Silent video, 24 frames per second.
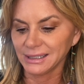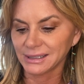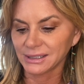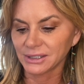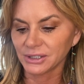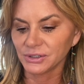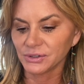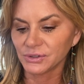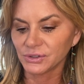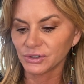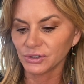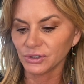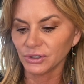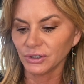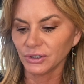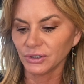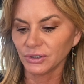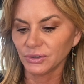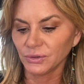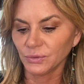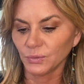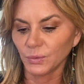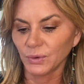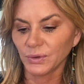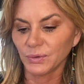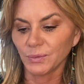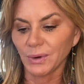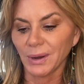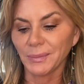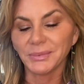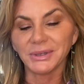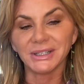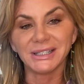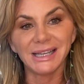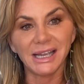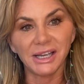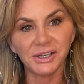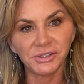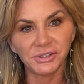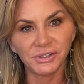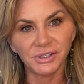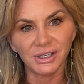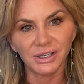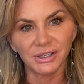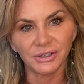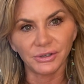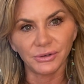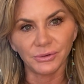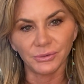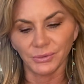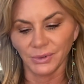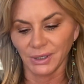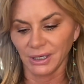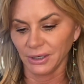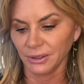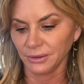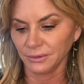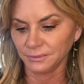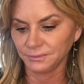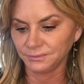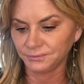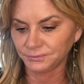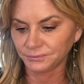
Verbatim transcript: is concerned with reputation and career.